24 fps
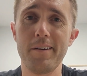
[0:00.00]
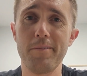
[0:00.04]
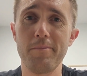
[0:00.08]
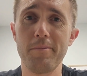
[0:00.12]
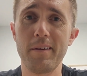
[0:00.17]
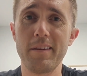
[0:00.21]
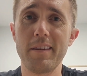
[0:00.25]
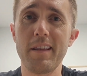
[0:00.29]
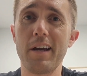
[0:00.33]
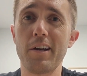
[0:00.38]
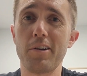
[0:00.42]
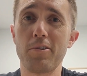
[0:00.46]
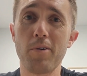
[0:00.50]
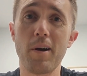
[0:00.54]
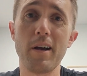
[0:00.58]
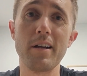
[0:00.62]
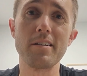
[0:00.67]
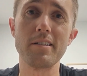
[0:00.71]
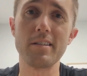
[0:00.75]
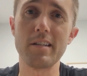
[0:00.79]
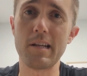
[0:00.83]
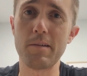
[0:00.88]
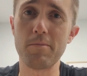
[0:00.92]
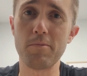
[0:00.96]
and that
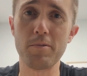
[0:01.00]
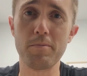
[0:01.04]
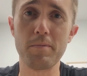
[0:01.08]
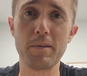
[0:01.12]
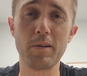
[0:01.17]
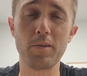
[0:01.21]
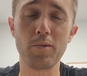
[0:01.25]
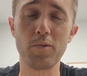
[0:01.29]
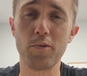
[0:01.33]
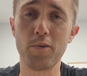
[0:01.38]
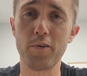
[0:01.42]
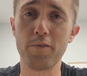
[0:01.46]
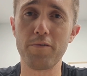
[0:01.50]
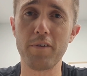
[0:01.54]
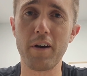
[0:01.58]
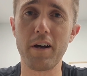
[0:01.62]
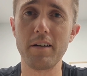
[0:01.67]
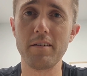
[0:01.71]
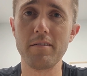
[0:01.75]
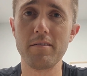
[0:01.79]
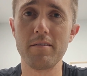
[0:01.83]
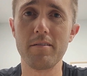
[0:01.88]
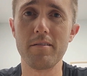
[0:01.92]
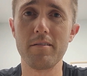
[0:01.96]
Christ's name would be
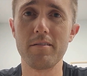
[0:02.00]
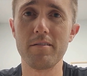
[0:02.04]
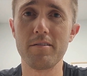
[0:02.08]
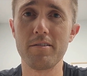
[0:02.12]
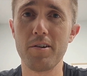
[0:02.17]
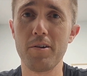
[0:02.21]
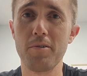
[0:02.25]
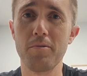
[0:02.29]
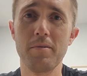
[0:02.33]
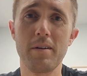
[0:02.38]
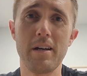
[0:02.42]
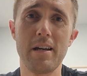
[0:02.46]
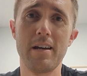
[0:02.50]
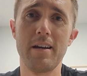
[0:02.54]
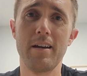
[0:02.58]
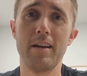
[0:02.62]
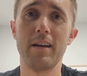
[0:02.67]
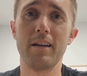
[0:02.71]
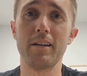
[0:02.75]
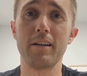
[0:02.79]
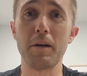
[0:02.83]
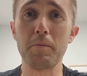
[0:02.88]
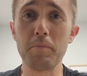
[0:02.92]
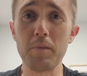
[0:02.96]
glorified. So
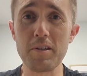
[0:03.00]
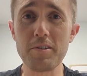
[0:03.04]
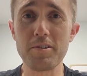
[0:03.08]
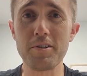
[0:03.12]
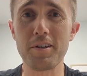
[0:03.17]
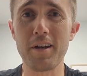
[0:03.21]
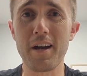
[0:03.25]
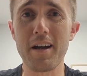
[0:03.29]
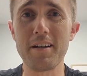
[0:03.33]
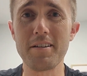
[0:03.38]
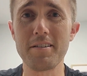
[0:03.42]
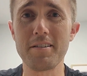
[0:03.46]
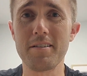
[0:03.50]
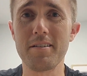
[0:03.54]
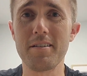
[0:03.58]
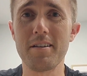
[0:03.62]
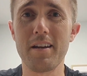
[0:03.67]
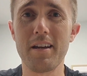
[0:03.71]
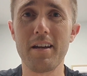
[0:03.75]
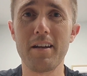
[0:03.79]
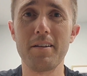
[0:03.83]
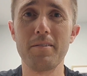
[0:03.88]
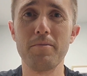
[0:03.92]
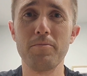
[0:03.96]
God bless you guys,
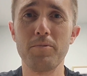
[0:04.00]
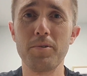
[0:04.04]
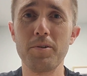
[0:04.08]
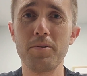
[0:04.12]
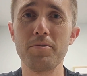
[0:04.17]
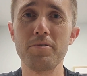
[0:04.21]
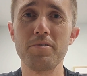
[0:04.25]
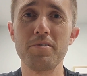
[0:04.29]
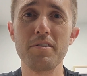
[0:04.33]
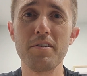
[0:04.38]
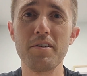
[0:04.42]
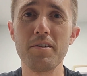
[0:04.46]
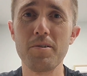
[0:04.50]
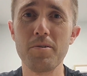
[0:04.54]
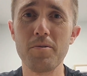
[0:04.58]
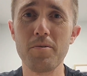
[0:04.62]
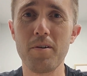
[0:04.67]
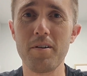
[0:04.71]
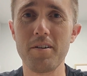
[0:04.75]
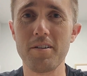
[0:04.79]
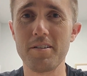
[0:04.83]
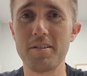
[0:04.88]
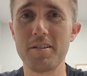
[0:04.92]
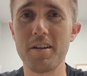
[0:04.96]
and we'll see you
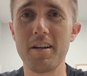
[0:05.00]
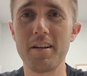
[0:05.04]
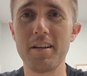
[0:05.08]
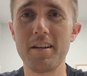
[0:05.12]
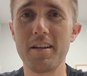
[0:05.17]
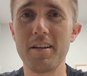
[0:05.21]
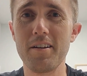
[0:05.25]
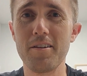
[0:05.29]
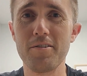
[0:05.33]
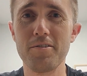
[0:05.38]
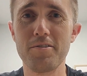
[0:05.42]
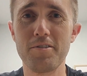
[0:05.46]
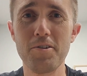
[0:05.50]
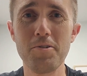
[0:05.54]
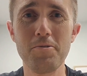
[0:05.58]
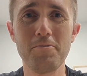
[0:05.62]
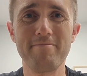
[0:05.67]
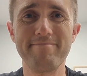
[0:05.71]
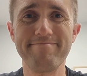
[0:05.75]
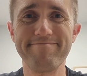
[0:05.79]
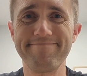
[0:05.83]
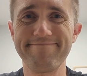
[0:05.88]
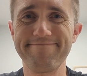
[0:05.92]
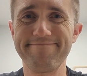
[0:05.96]
on a study here
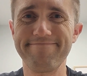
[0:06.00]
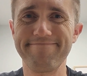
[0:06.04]
soon.